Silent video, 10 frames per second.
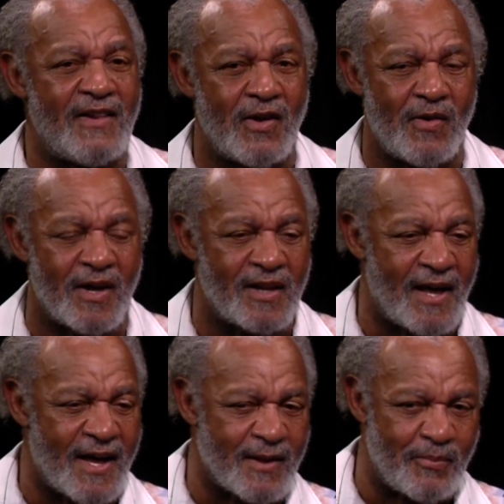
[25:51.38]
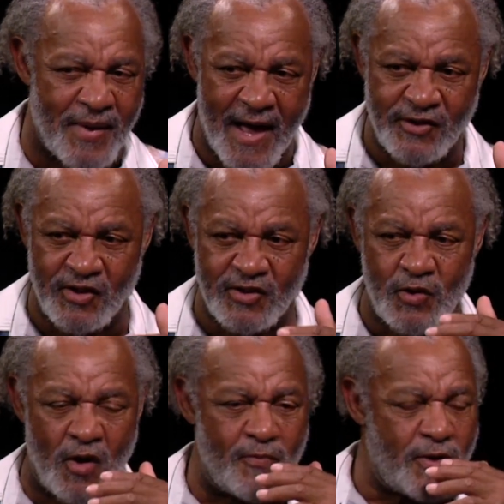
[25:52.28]
know a lot of pastors
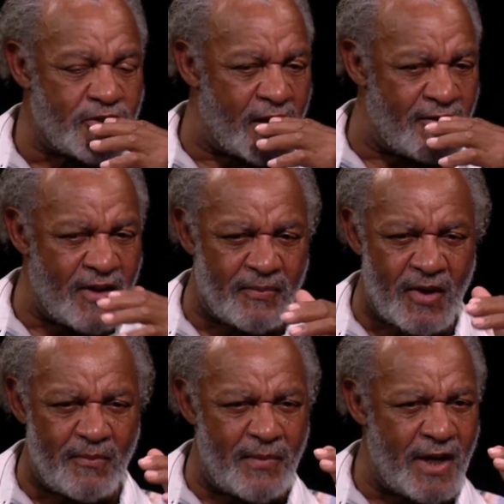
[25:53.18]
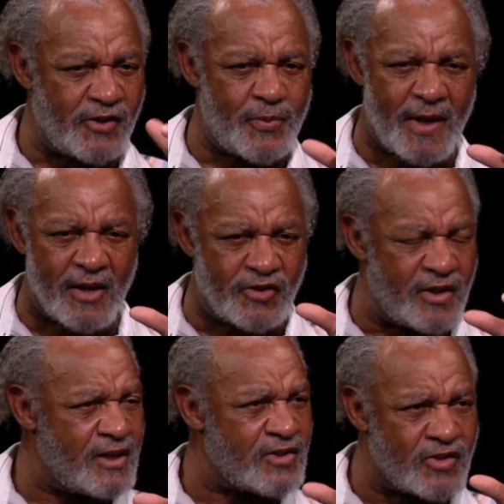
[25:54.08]
who are almost giving up their ministry because
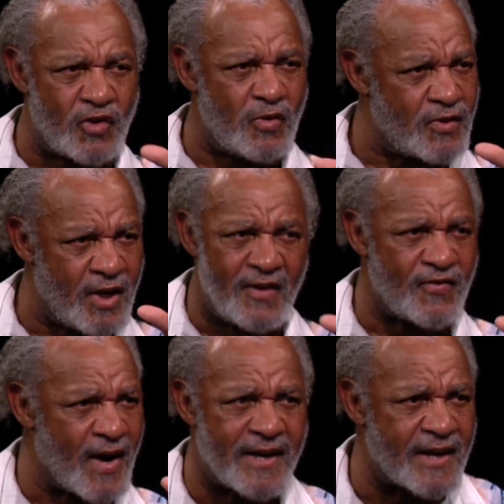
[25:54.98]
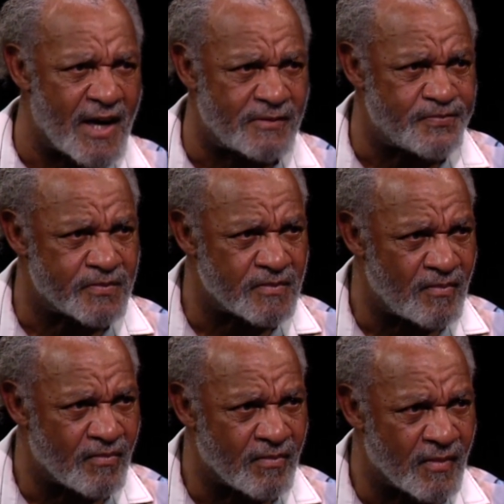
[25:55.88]
things are so tough right now.
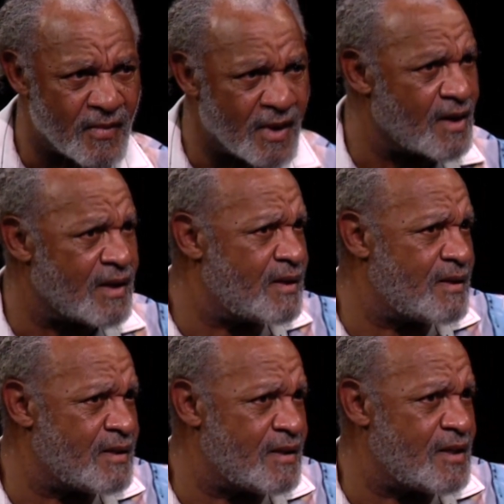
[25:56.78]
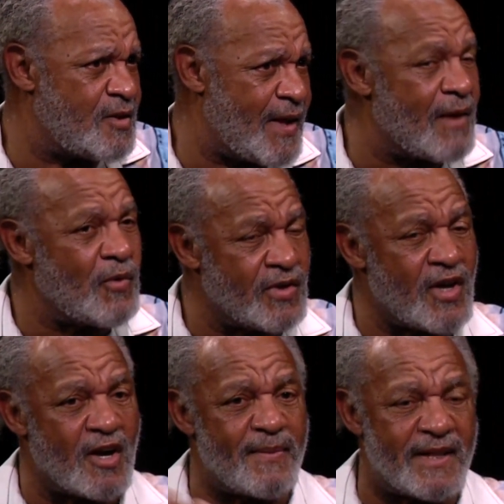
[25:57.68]
Yes. and we'll
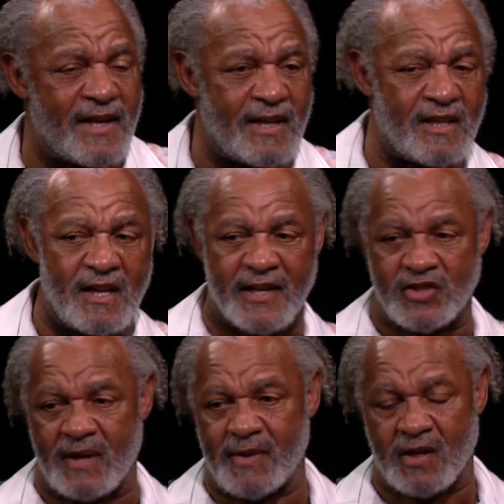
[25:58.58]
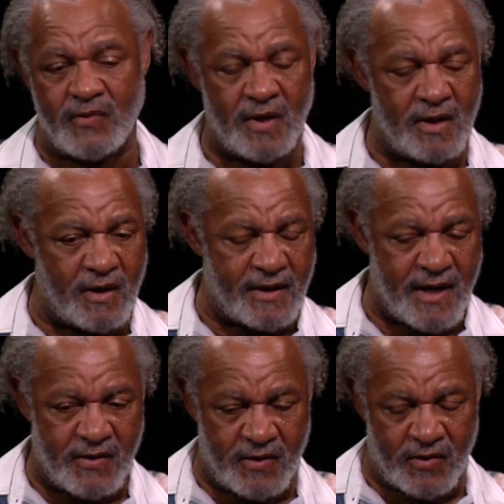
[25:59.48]
talk about that in the next segment because we are
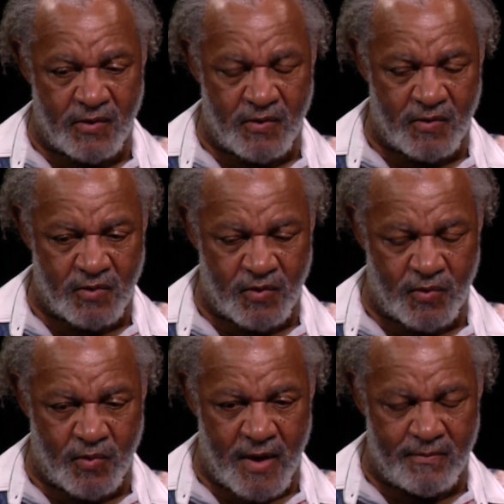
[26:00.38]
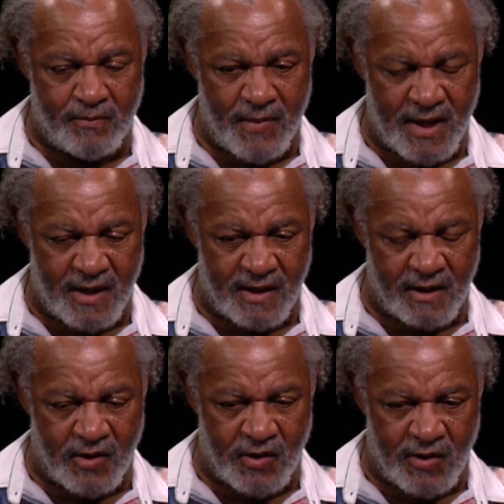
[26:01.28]
down to, to one minute
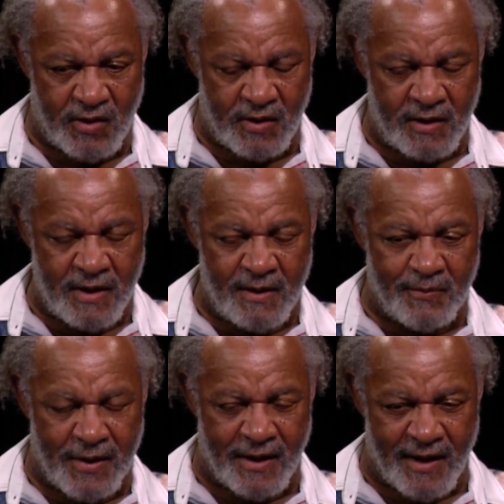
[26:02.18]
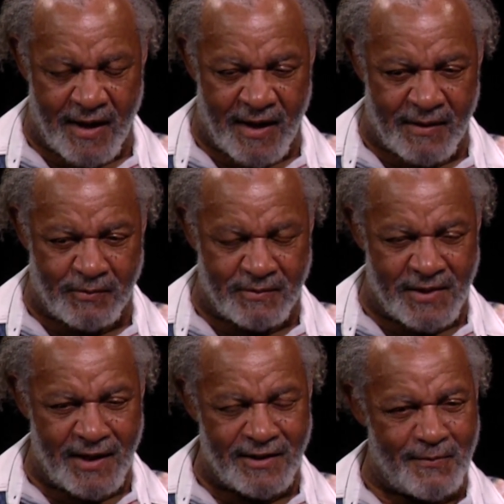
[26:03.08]
here. But uh, uh,
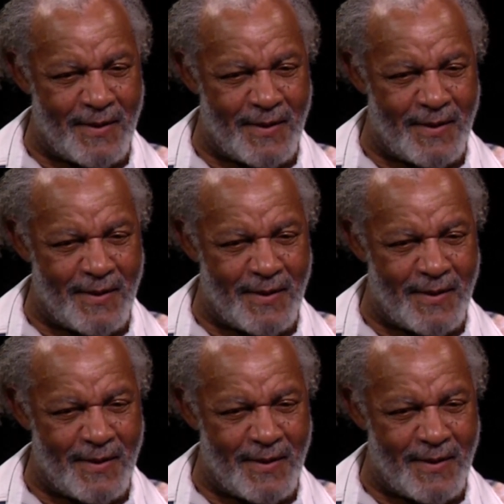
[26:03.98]
tell us